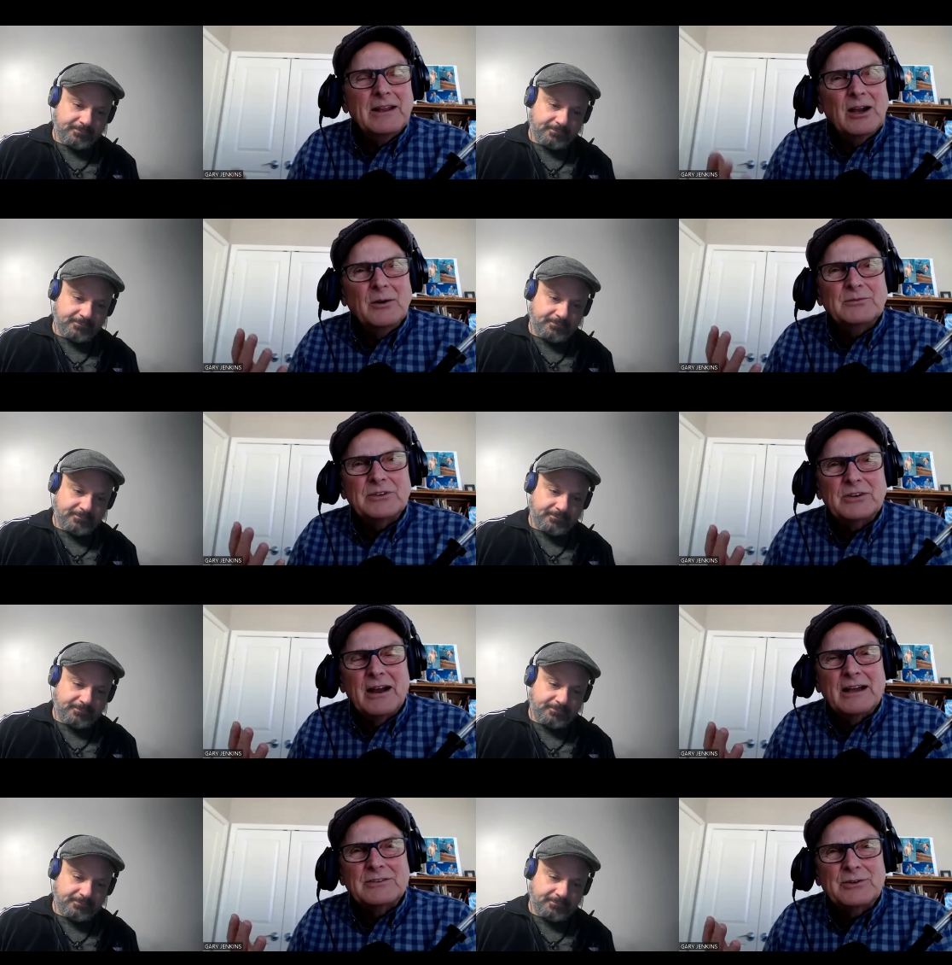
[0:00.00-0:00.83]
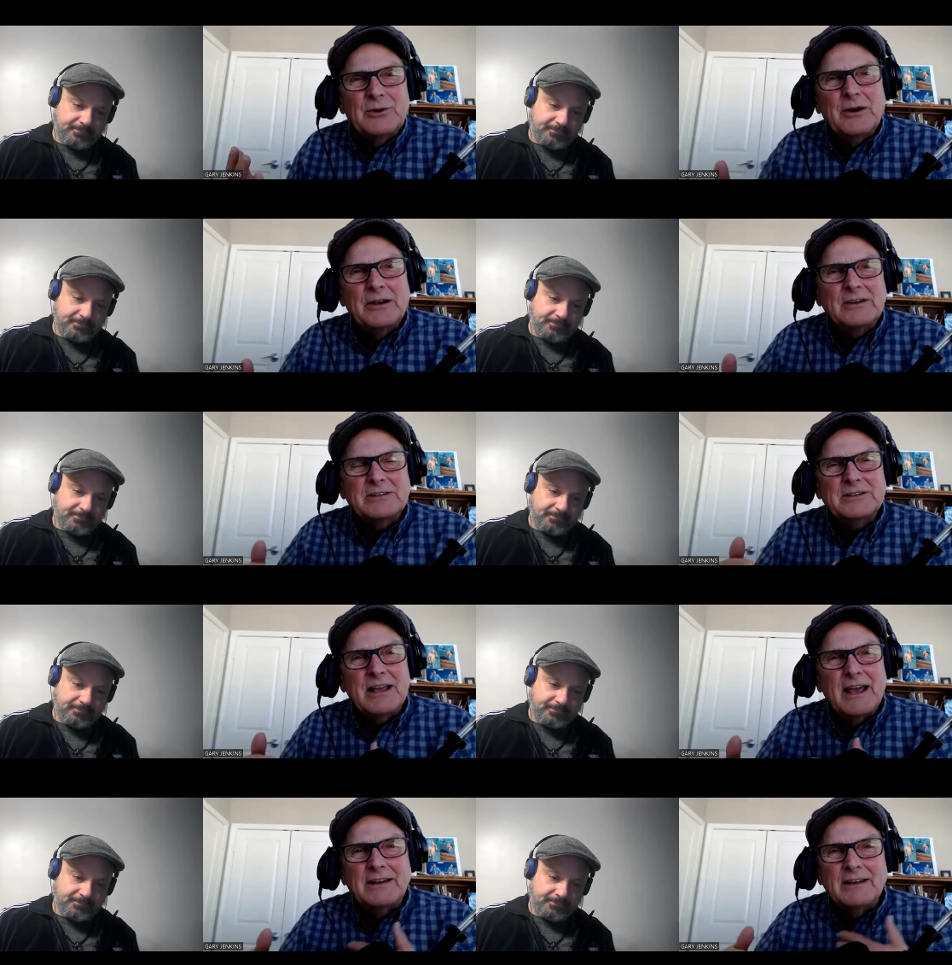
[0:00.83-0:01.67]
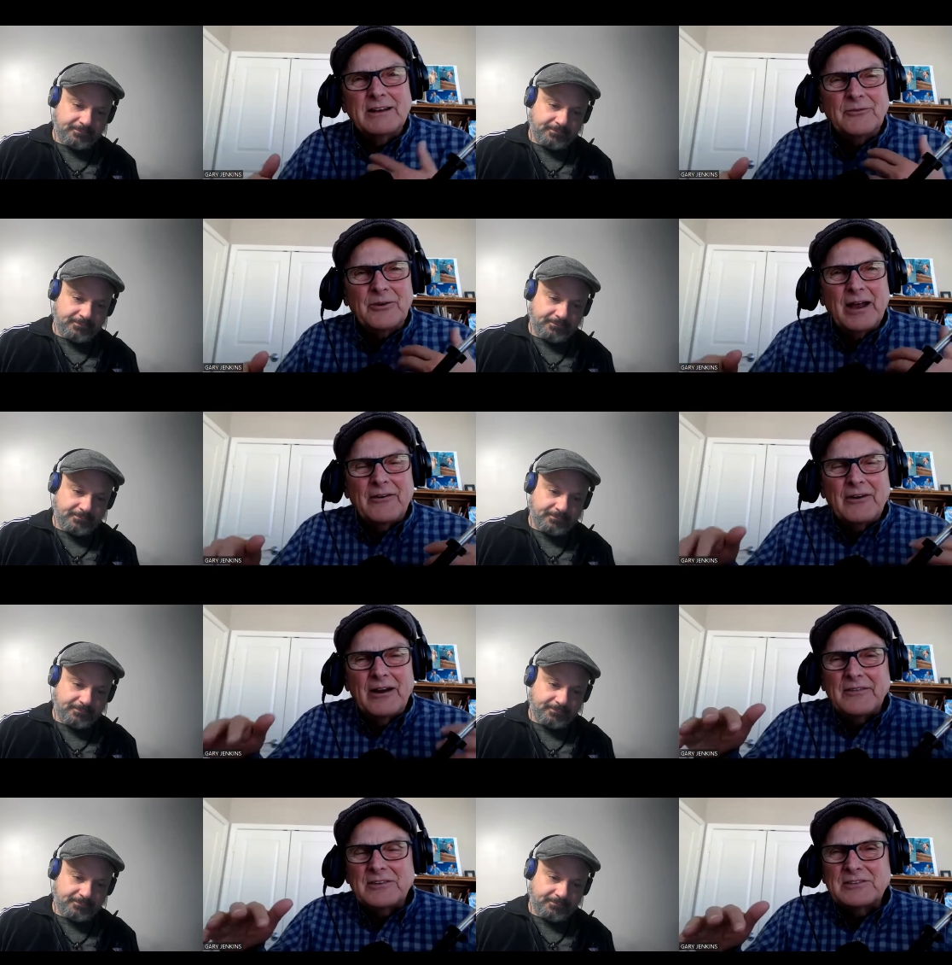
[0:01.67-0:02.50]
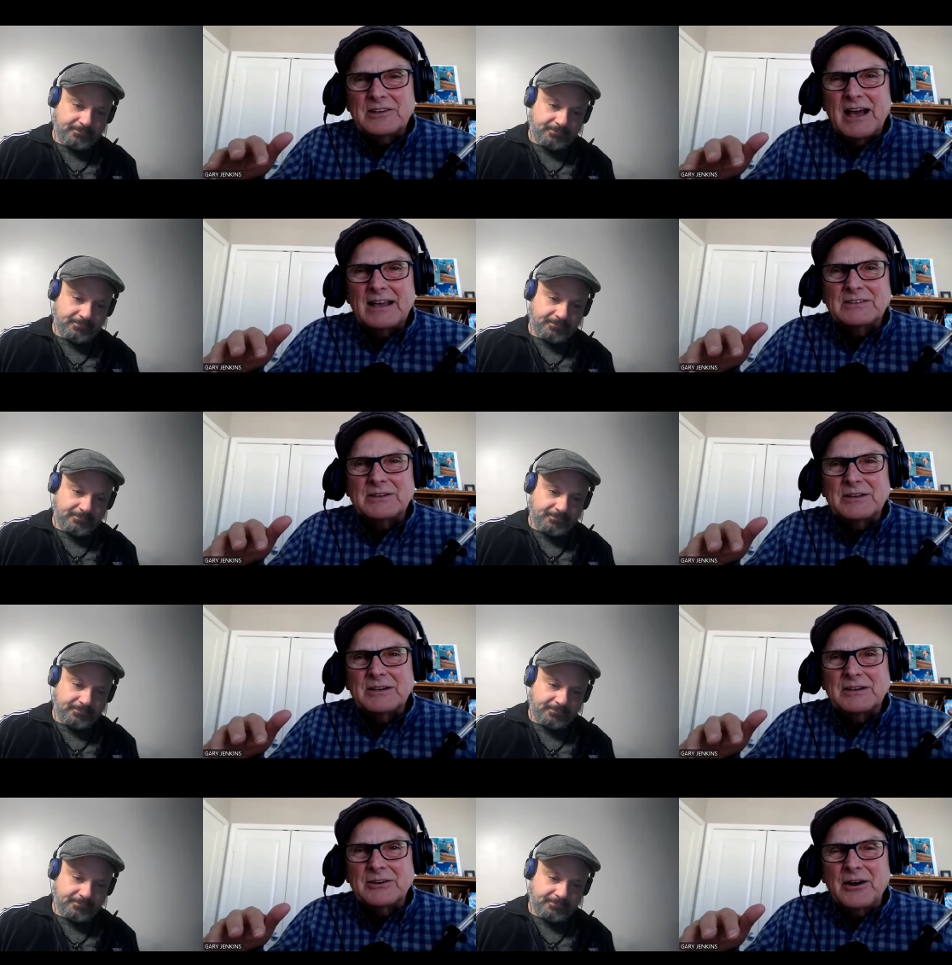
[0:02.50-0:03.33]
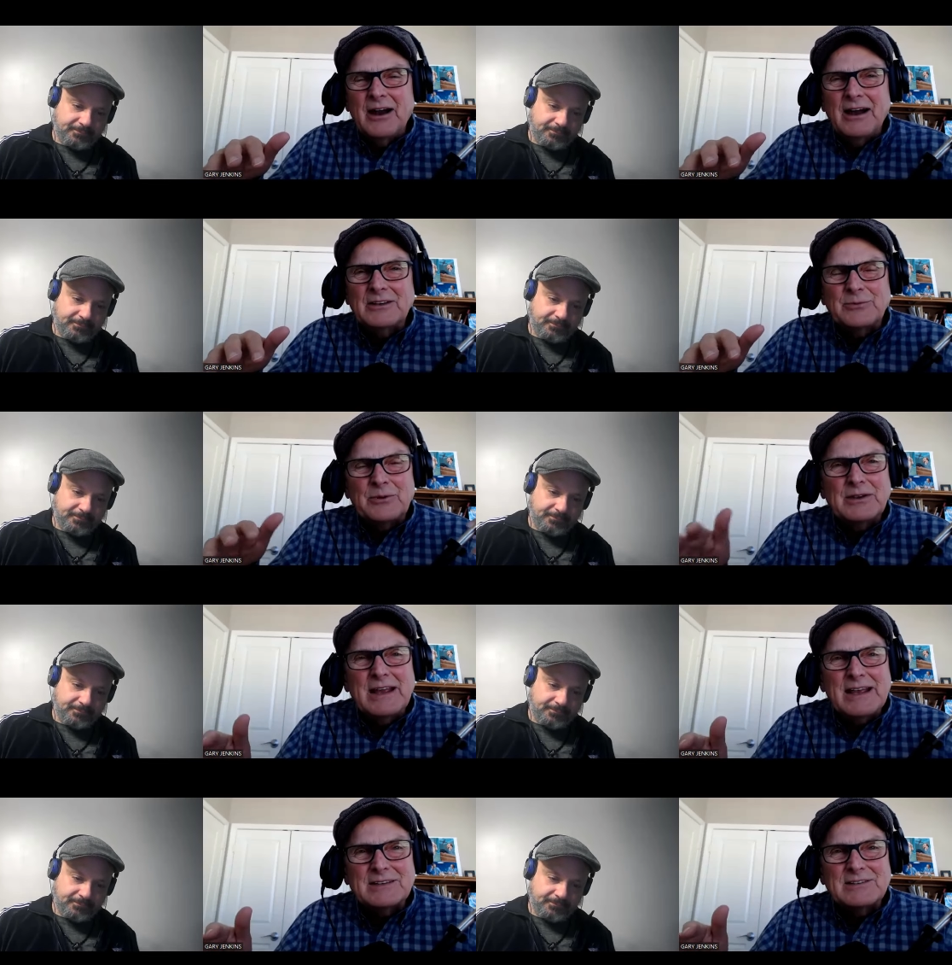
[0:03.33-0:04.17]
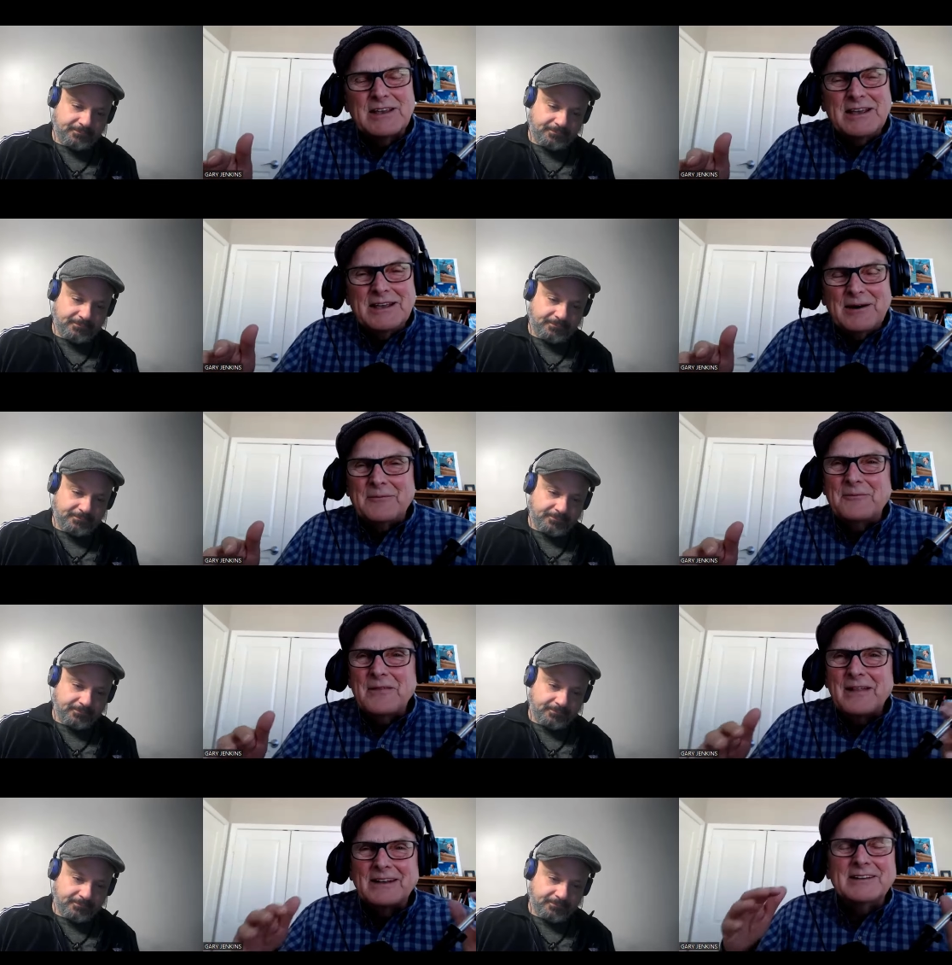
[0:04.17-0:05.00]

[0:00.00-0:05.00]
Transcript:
Speaker 1: And he opens the garage door, and they're standing right around the sides of the garage where you can't see them.